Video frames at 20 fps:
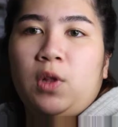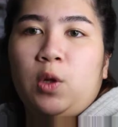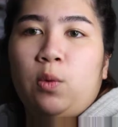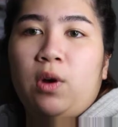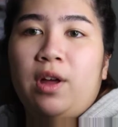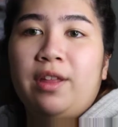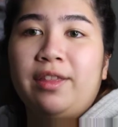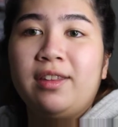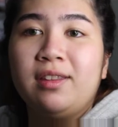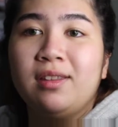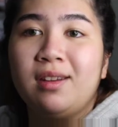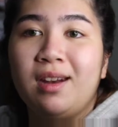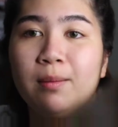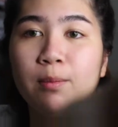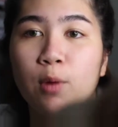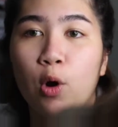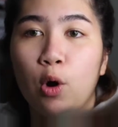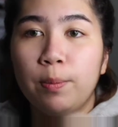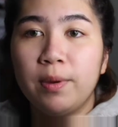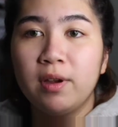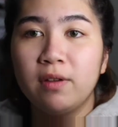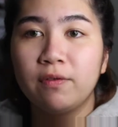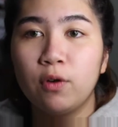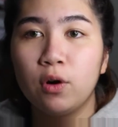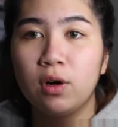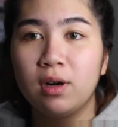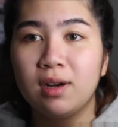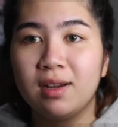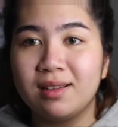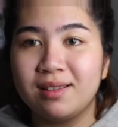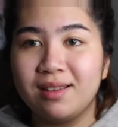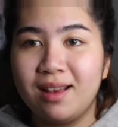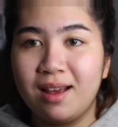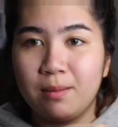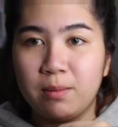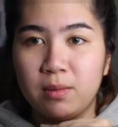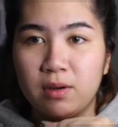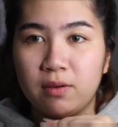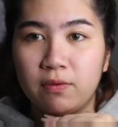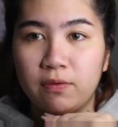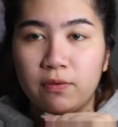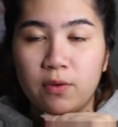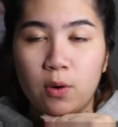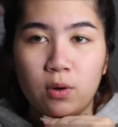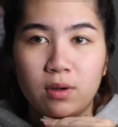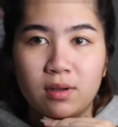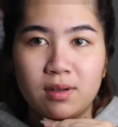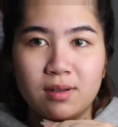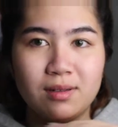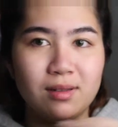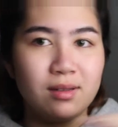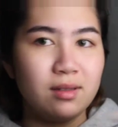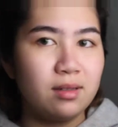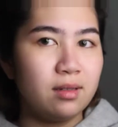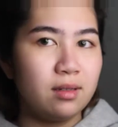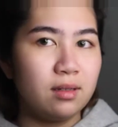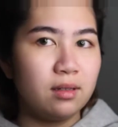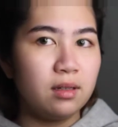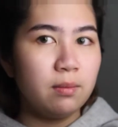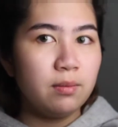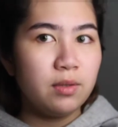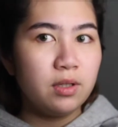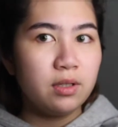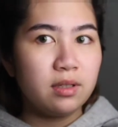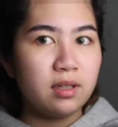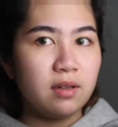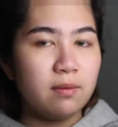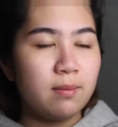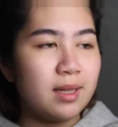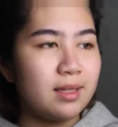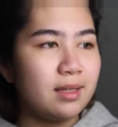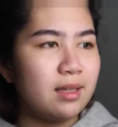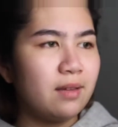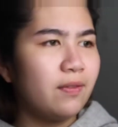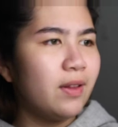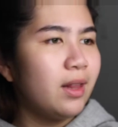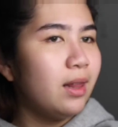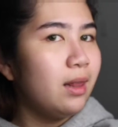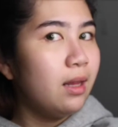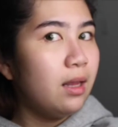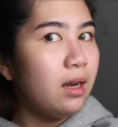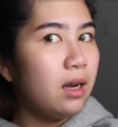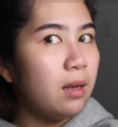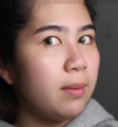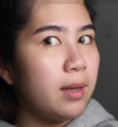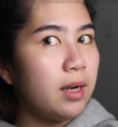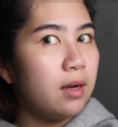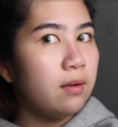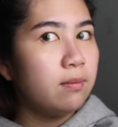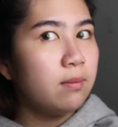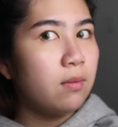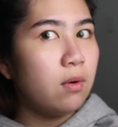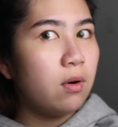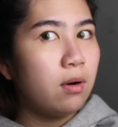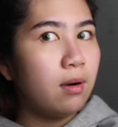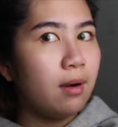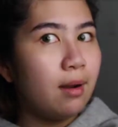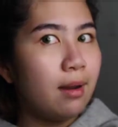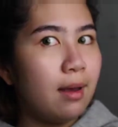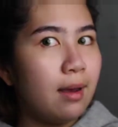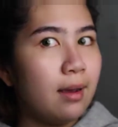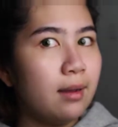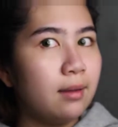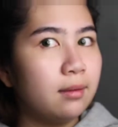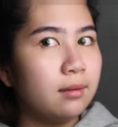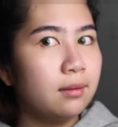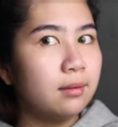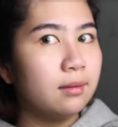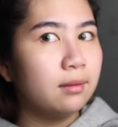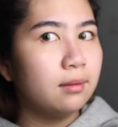One thing that I'm hoping for is I'm in focus. Let me just give myself a little bit more light.